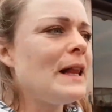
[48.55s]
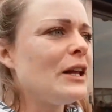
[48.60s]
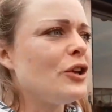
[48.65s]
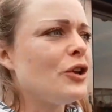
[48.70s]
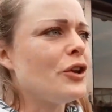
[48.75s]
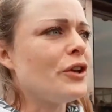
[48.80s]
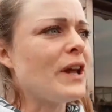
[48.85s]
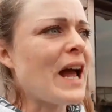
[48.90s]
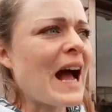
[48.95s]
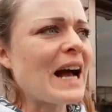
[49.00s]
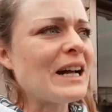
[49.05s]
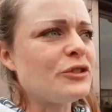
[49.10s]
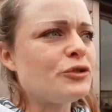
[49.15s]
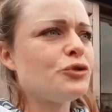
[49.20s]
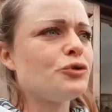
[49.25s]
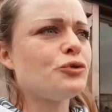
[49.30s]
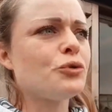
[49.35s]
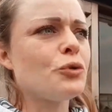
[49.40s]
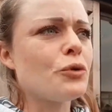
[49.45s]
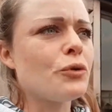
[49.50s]
you add
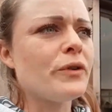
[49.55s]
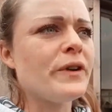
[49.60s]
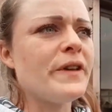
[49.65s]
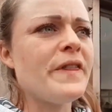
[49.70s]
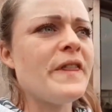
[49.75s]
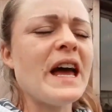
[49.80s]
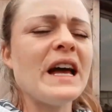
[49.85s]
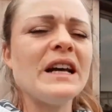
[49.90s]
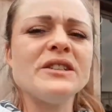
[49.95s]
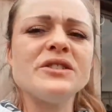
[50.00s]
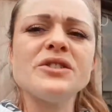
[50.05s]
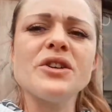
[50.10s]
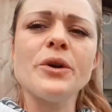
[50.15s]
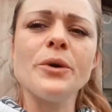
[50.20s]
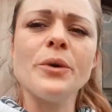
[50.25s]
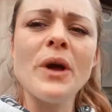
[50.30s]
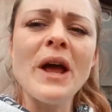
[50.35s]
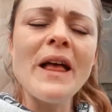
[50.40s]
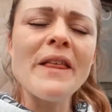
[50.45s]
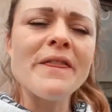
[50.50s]
straw in there, so